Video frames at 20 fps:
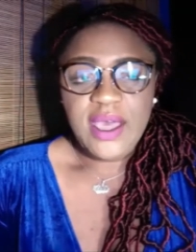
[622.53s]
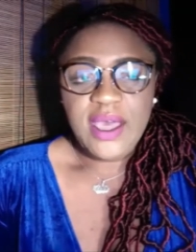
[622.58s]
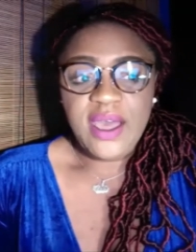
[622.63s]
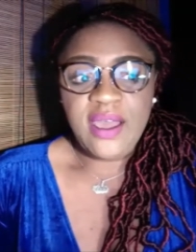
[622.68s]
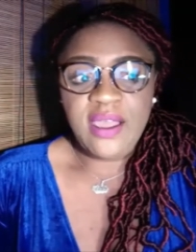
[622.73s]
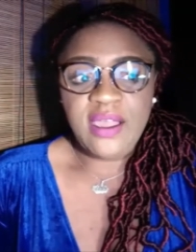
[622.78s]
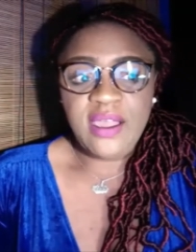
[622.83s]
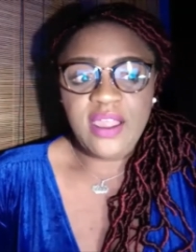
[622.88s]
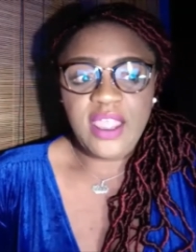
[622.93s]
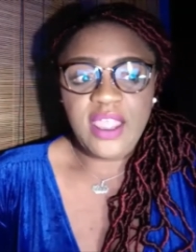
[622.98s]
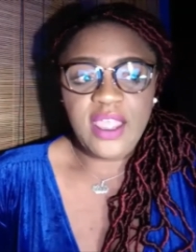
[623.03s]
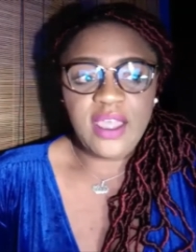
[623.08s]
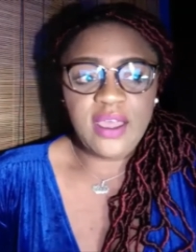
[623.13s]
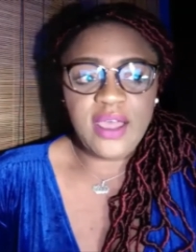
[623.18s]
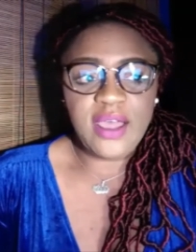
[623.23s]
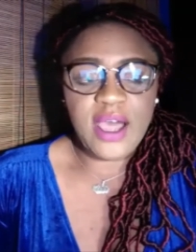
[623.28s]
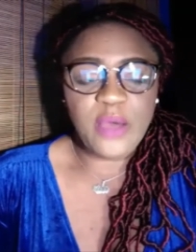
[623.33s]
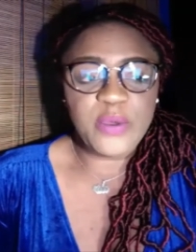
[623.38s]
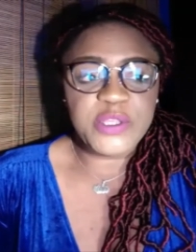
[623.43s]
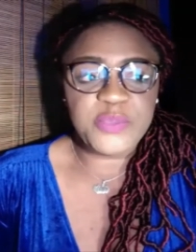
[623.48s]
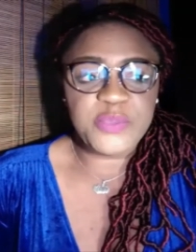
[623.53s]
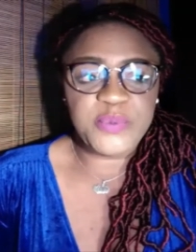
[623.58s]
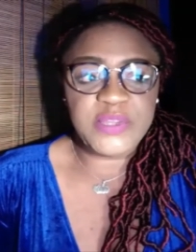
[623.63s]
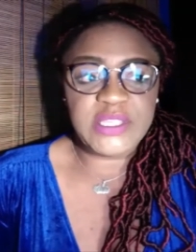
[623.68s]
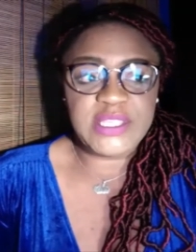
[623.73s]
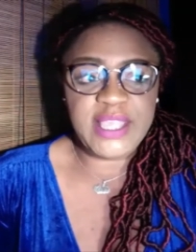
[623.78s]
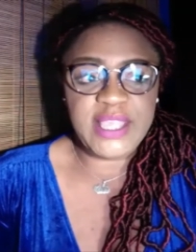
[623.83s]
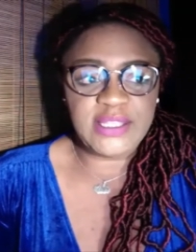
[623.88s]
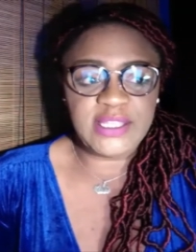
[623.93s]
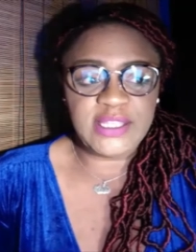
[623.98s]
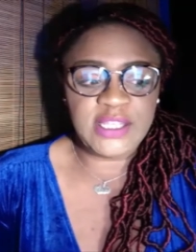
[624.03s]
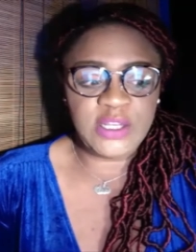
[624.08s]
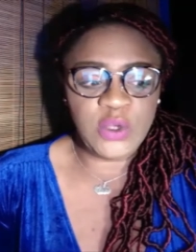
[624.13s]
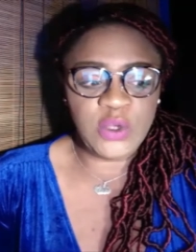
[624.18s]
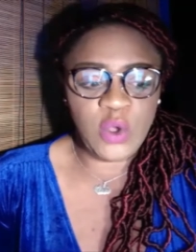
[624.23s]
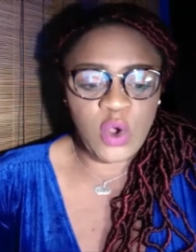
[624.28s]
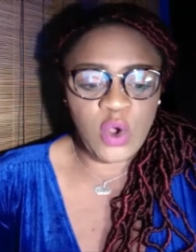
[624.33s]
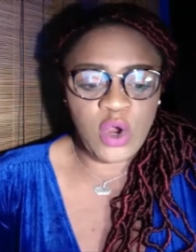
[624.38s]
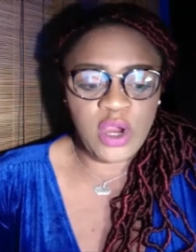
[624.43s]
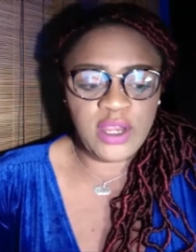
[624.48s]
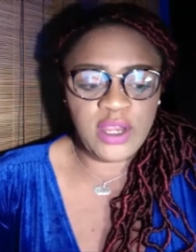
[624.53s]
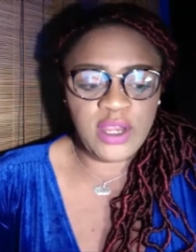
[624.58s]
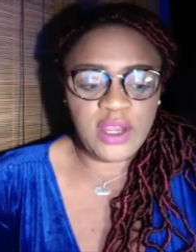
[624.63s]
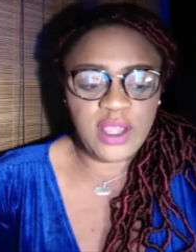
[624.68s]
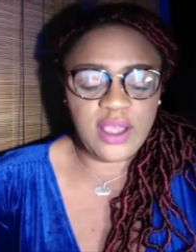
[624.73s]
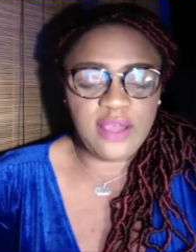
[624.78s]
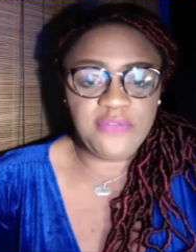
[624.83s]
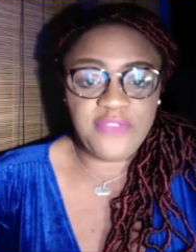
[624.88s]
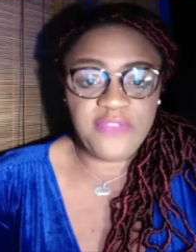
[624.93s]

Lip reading: on